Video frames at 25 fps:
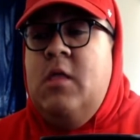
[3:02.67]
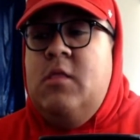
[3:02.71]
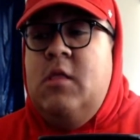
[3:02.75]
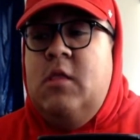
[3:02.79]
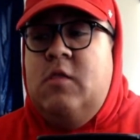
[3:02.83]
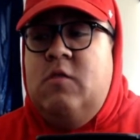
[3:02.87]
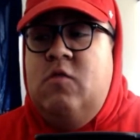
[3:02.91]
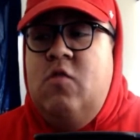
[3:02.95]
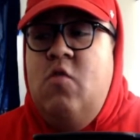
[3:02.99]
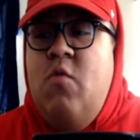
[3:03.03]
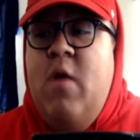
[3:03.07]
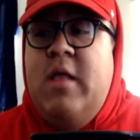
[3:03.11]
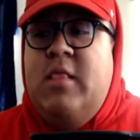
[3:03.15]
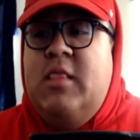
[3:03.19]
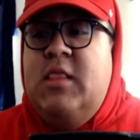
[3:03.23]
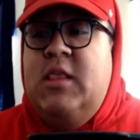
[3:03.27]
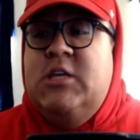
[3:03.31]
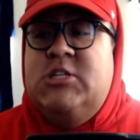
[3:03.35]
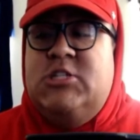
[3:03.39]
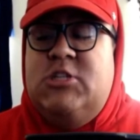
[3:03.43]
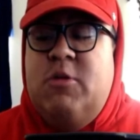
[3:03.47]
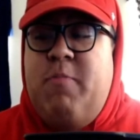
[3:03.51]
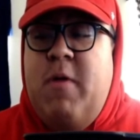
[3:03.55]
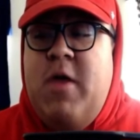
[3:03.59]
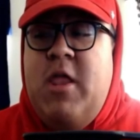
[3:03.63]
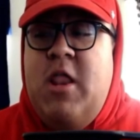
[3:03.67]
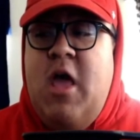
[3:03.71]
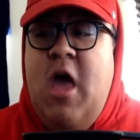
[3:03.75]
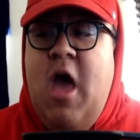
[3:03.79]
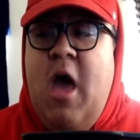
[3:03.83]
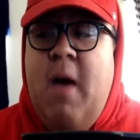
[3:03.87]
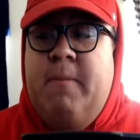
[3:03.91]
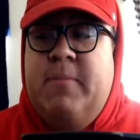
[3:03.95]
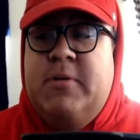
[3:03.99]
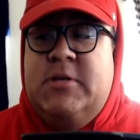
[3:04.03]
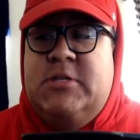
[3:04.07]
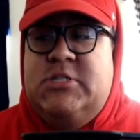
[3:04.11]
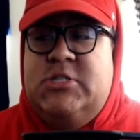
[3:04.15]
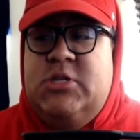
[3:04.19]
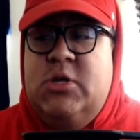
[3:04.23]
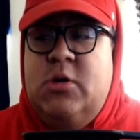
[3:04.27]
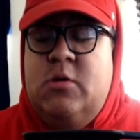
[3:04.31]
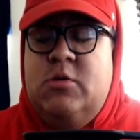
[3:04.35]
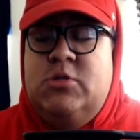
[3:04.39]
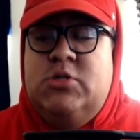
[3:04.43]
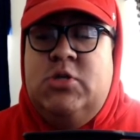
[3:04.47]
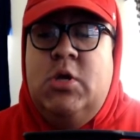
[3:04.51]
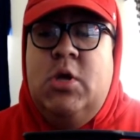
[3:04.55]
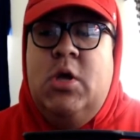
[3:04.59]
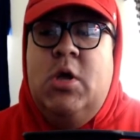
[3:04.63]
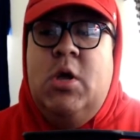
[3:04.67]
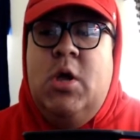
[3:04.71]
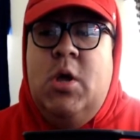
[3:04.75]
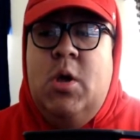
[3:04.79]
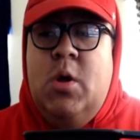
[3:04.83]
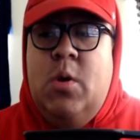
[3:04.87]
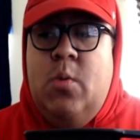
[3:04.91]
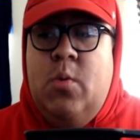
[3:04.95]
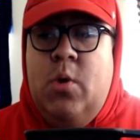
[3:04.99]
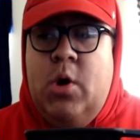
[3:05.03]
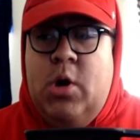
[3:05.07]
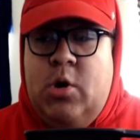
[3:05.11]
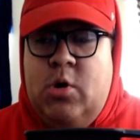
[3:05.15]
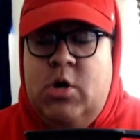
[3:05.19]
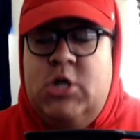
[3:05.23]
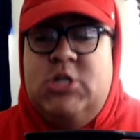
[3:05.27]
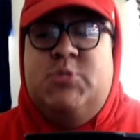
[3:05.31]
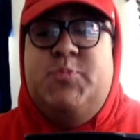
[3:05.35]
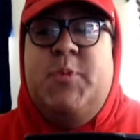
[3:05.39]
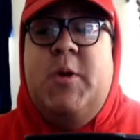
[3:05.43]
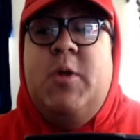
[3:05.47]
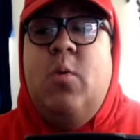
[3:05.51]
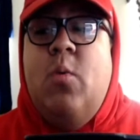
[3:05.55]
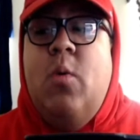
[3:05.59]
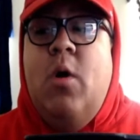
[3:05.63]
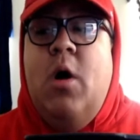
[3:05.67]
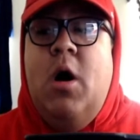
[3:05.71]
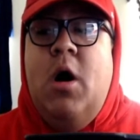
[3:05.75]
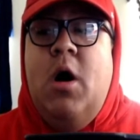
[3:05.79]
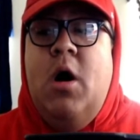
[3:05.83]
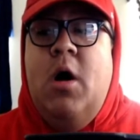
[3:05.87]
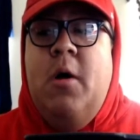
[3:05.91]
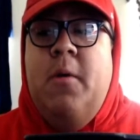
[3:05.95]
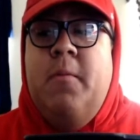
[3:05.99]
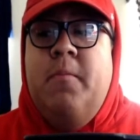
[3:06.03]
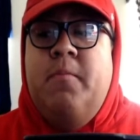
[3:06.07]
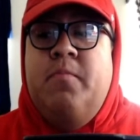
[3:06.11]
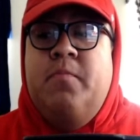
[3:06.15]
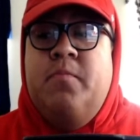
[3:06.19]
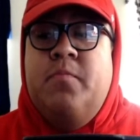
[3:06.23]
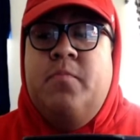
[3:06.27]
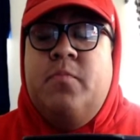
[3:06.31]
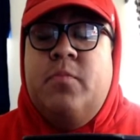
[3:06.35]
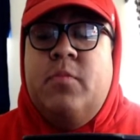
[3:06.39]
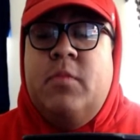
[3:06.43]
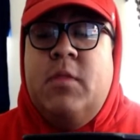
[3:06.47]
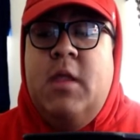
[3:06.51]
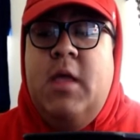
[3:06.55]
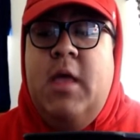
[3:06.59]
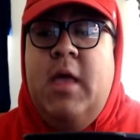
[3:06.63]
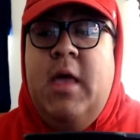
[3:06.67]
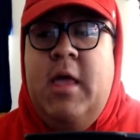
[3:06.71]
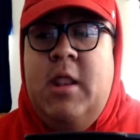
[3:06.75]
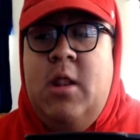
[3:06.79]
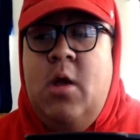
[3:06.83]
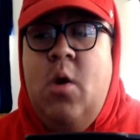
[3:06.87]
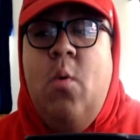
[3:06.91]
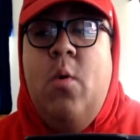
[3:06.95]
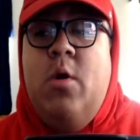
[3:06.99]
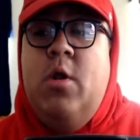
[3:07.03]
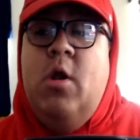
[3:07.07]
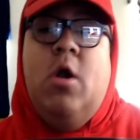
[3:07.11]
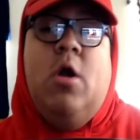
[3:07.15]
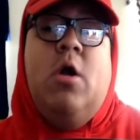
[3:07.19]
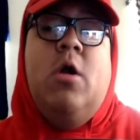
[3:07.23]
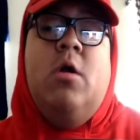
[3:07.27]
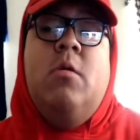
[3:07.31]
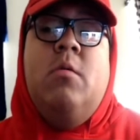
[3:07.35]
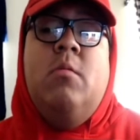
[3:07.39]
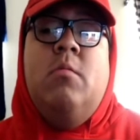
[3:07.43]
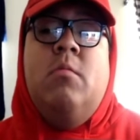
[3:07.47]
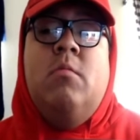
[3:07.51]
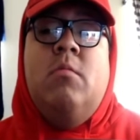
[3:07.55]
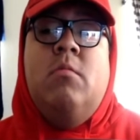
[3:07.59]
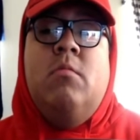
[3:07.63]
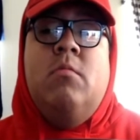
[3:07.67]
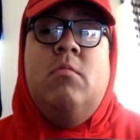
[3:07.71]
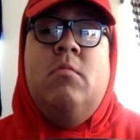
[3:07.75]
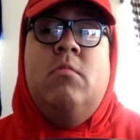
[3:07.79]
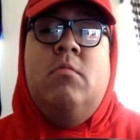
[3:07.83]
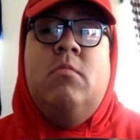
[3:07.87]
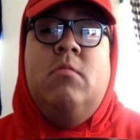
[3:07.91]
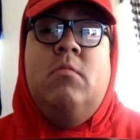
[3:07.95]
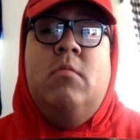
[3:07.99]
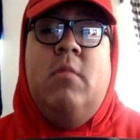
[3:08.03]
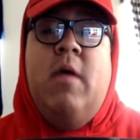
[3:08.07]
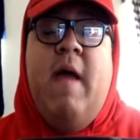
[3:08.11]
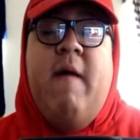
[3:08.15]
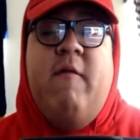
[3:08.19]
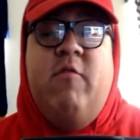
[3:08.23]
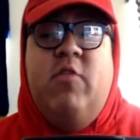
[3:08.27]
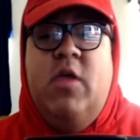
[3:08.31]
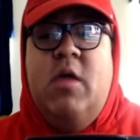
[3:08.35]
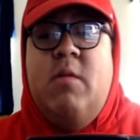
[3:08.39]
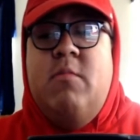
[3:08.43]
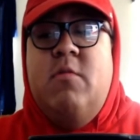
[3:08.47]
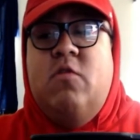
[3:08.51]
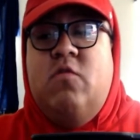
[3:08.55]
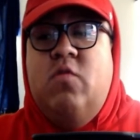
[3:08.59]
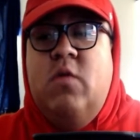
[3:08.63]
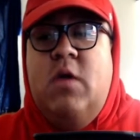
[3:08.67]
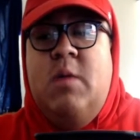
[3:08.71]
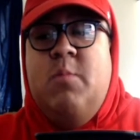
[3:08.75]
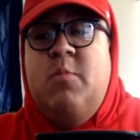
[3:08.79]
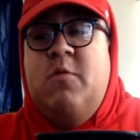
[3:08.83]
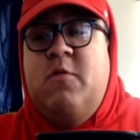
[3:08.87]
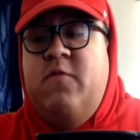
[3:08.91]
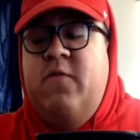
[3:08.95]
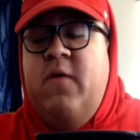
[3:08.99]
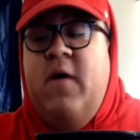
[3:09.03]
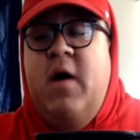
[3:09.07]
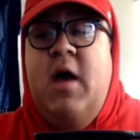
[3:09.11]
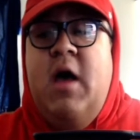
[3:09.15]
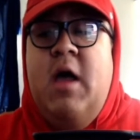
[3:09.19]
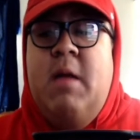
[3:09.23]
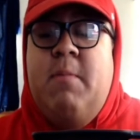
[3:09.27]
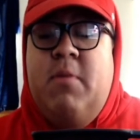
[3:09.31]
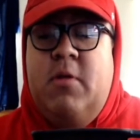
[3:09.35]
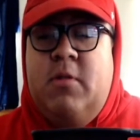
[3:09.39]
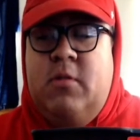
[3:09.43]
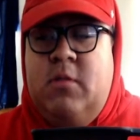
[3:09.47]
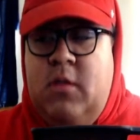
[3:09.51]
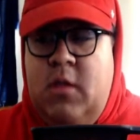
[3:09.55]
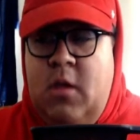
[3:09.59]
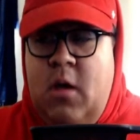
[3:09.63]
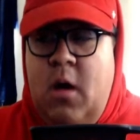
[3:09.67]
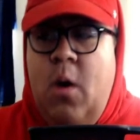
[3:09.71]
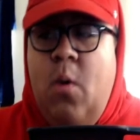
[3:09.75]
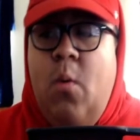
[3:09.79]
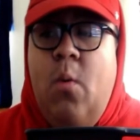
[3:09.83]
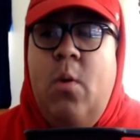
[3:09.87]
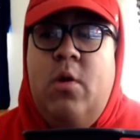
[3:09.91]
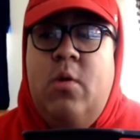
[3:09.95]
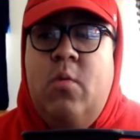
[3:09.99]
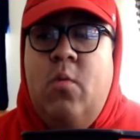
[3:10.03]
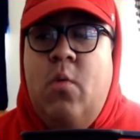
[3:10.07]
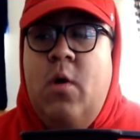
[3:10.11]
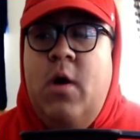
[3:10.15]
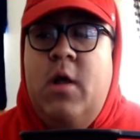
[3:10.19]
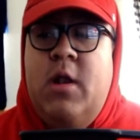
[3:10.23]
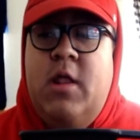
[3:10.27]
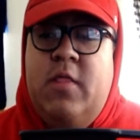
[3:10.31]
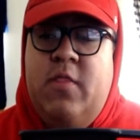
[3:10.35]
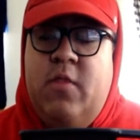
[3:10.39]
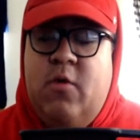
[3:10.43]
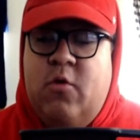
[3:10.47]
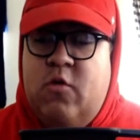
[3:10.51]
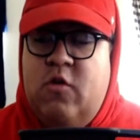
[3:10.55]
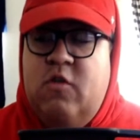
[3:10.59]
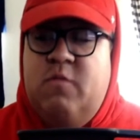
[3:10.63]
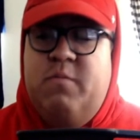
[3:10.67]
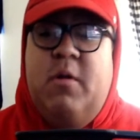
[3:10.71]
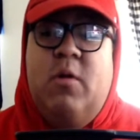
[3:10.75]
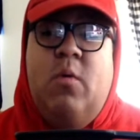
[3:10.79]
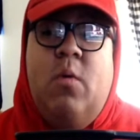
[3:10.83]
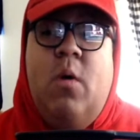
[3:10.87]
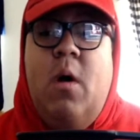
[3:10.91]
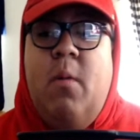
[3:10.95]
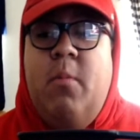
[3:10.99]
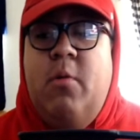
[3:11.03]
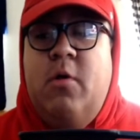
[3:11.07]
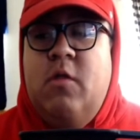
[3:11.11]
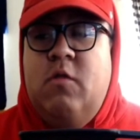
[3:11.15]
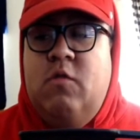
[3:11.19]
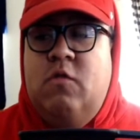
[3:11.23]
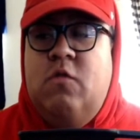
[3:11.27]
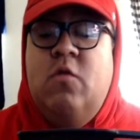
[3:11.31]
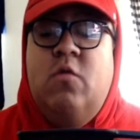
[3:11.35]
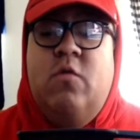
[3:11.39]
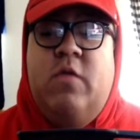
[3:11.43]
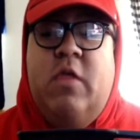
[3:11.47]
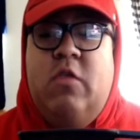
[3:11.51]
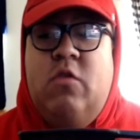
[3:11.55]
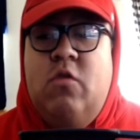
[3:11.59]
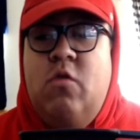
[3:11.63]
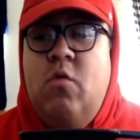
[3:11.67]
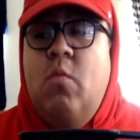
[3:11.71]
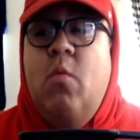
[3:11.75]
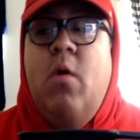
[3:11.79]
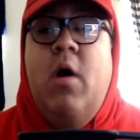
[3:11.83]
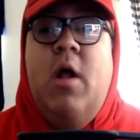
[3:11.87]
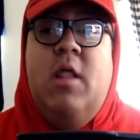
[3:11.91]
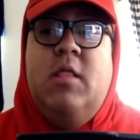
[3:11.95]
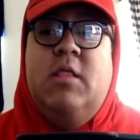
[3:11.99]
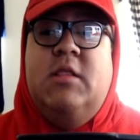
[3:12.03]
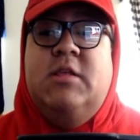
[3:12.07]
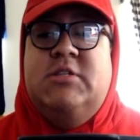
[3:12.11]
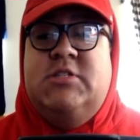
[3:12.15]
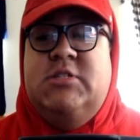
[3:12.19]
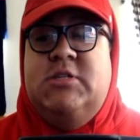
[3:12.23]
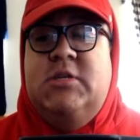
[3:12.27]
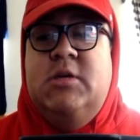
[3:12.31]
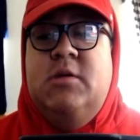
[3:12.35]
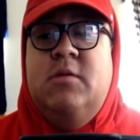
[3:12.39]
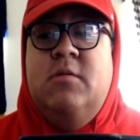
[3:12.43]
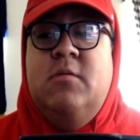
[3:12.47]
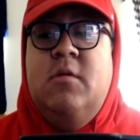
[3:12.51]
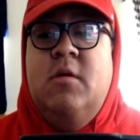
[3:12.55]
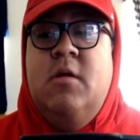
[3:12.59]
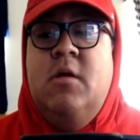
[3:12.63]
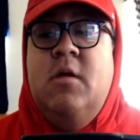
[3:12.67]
The two anticipated episodes were Chris Benoit and Owen Hart. Everything in between was fine, but the Owen one and the Chris Benoit were the two that you wanted to see.